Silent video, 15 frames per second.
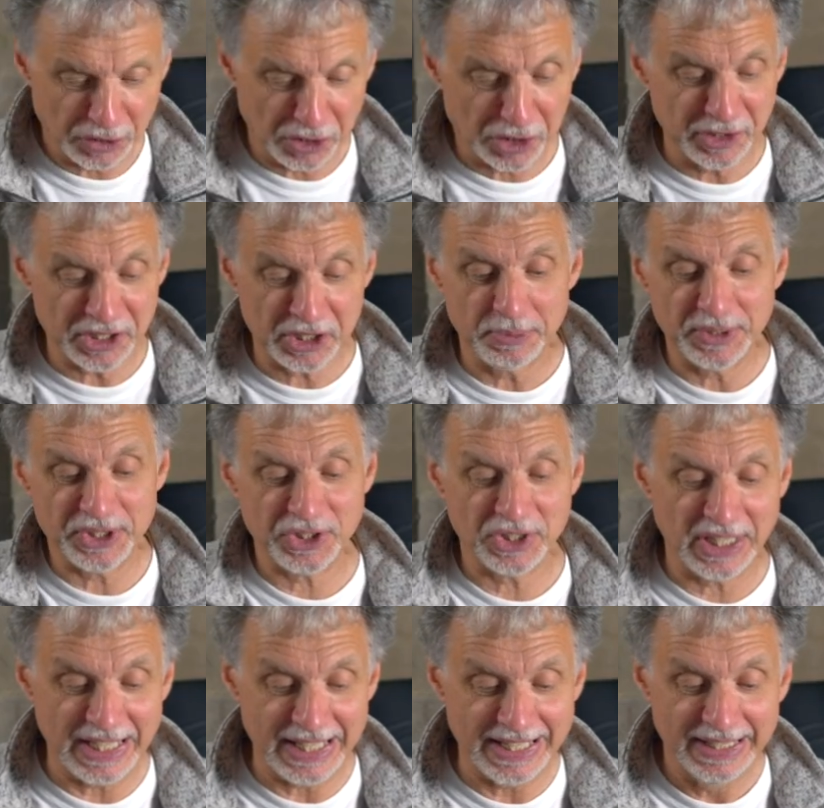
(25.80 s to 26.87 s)
of Christmas
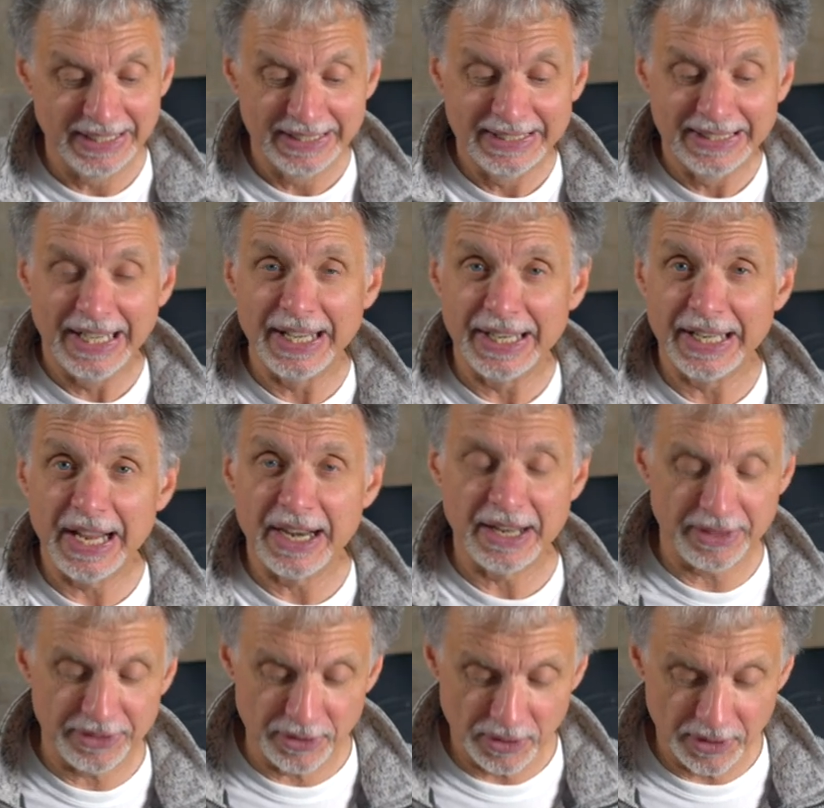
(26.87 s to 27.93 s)
scene, and, and
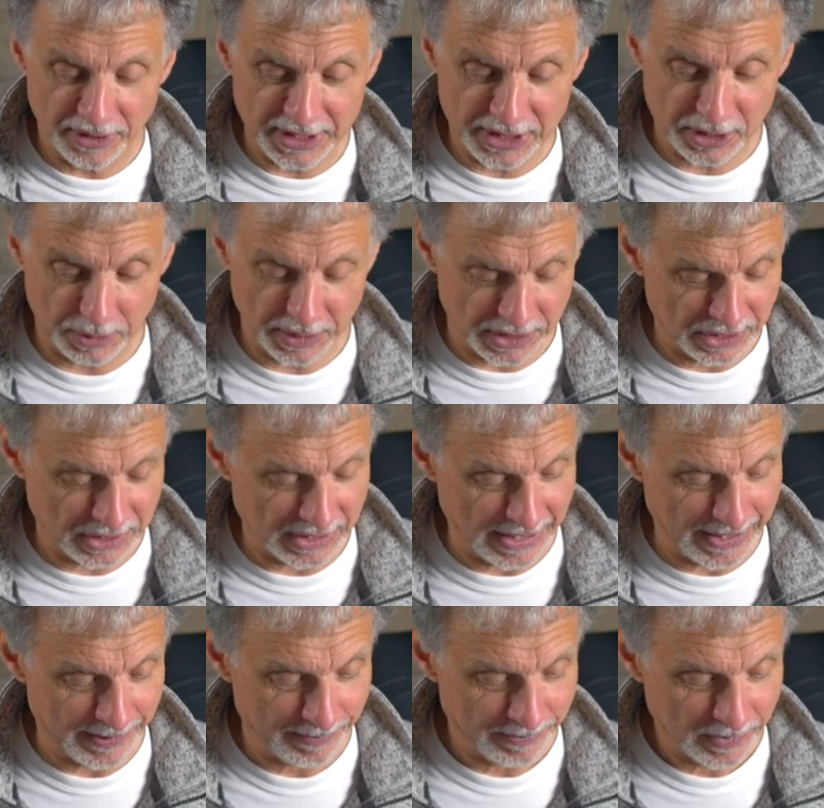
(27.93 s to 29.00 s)
I thought this was...
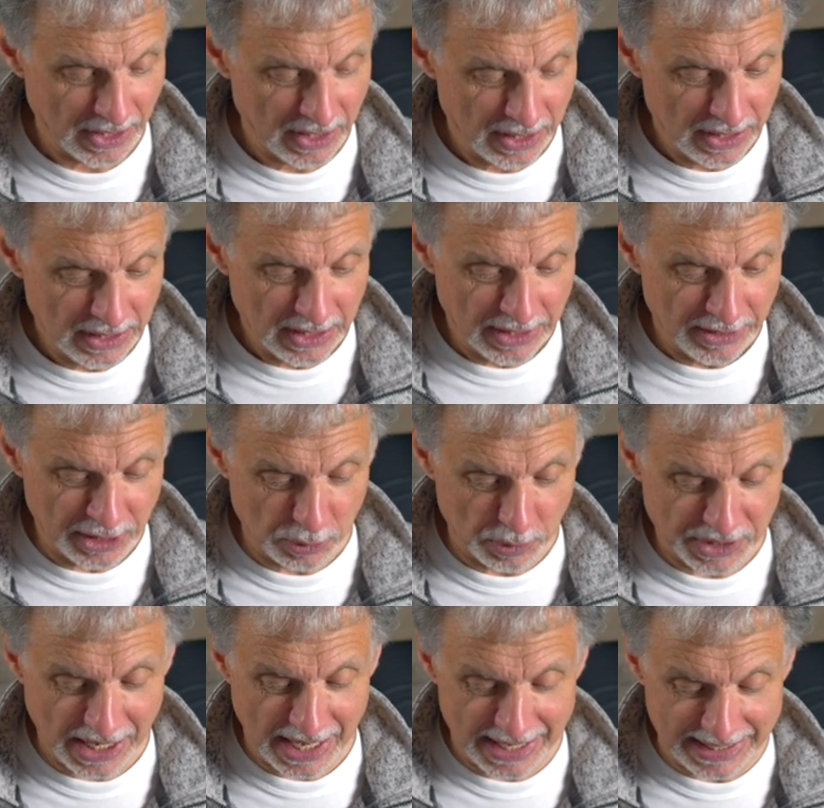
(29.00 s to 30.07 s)
Uh, This
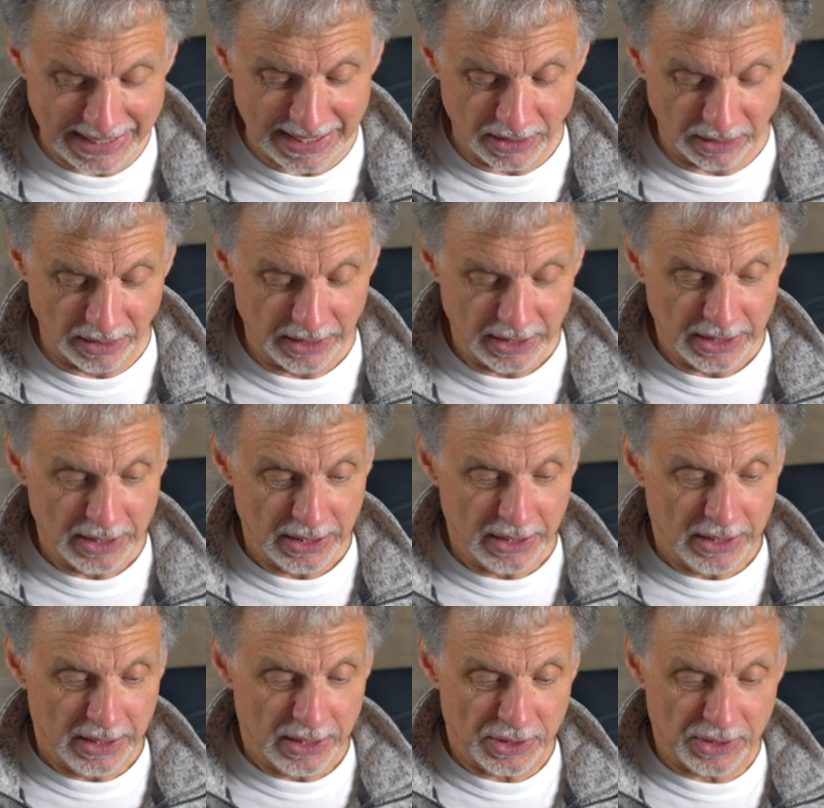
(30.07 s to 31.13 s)
was ideal.
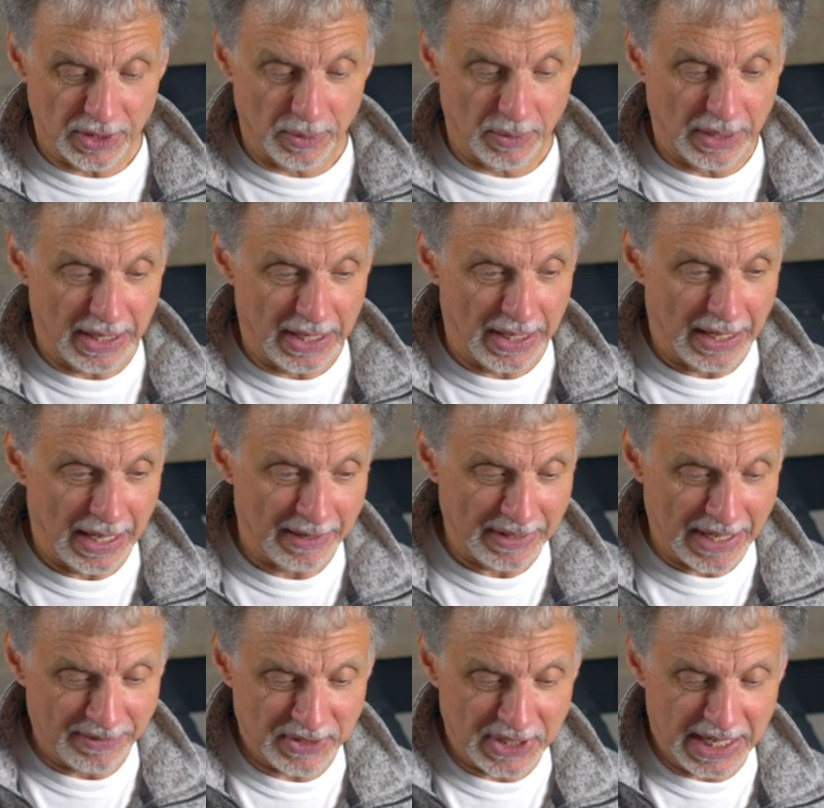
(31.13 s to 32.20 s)
So uh,
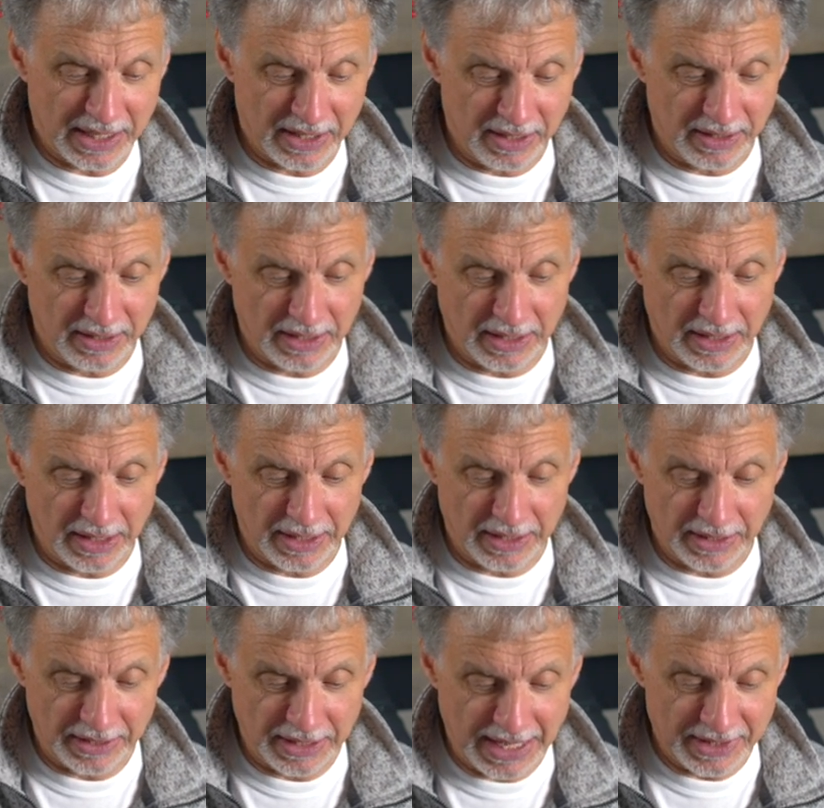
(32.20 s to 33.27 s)
I've taken,
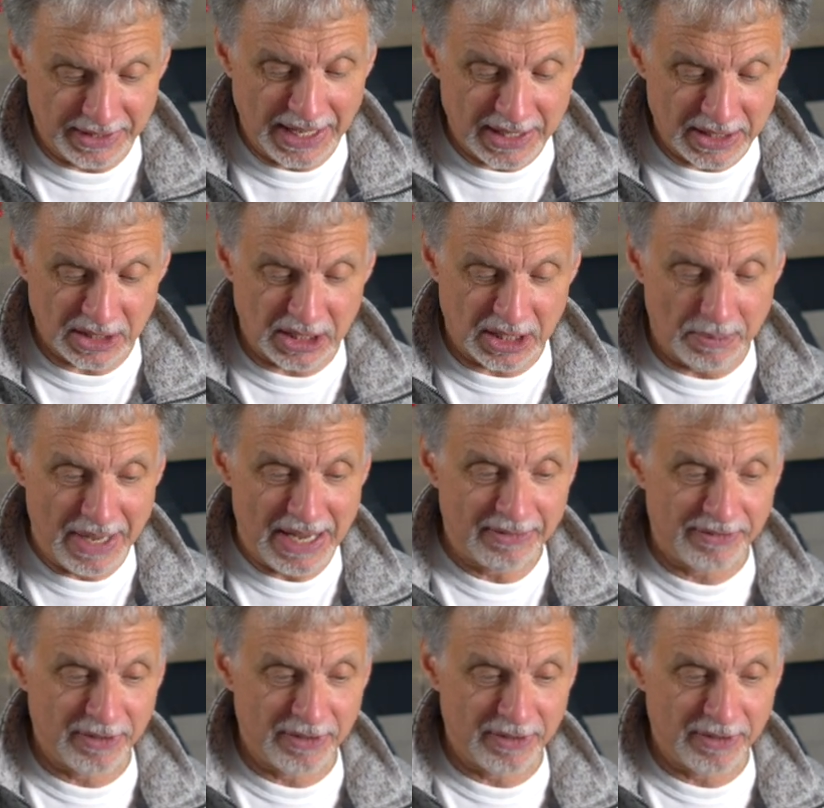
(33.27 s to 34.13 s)
that, that's the main